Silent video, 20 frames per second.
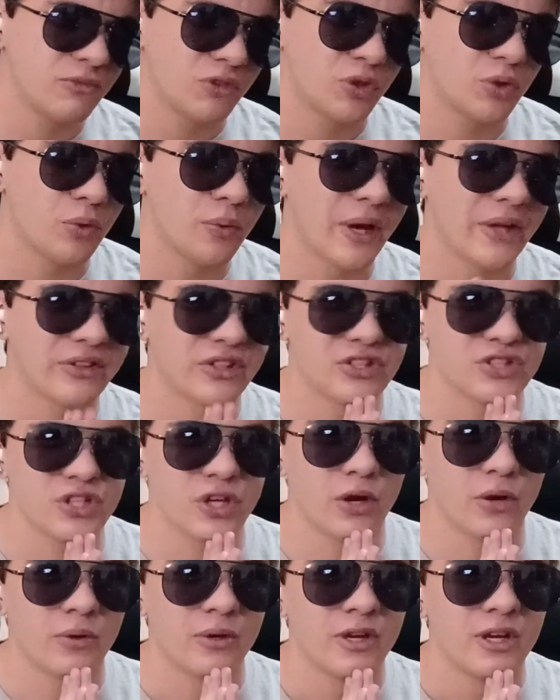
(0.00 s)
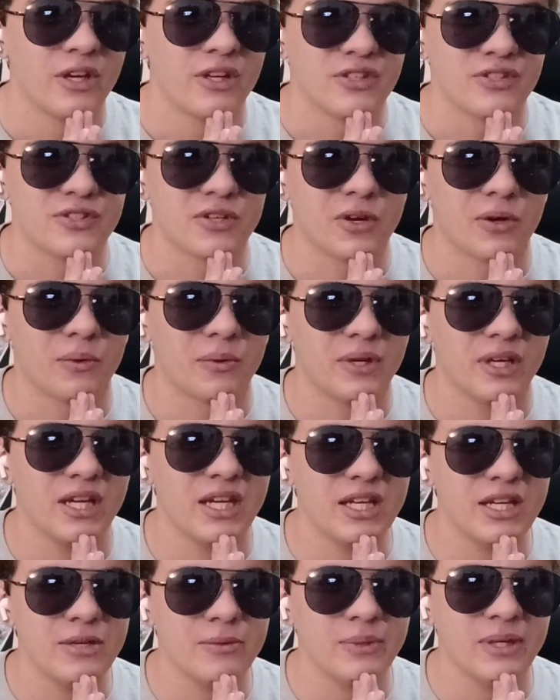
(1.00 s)
throughout the show. So
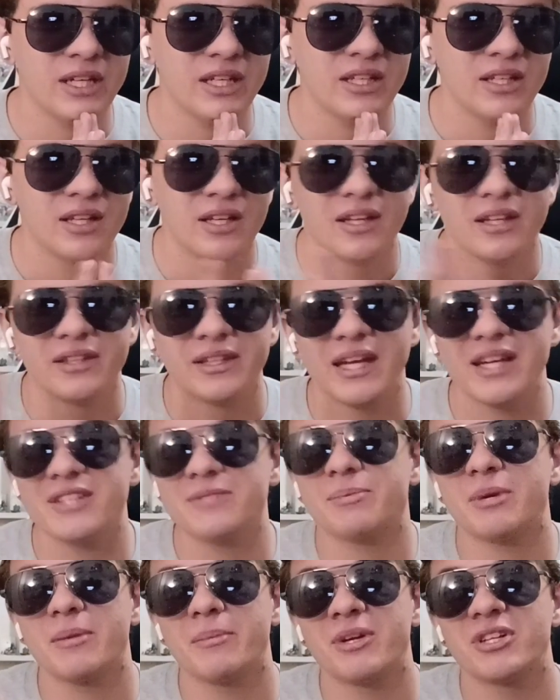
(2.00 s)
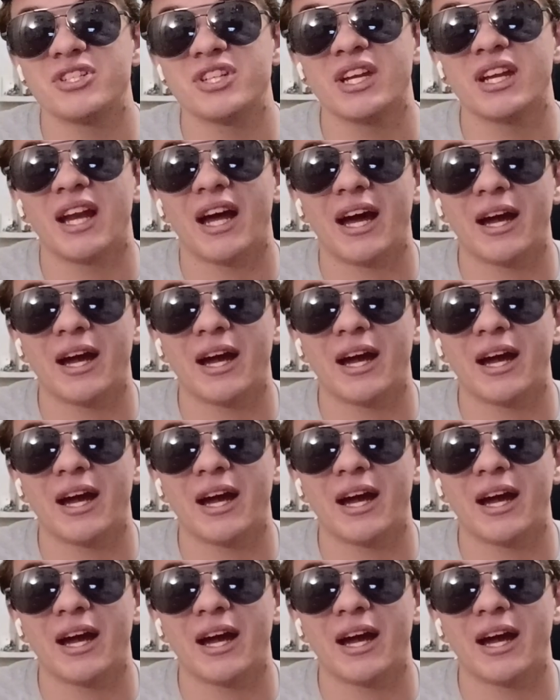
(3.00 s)
anyway, that is pretty much it.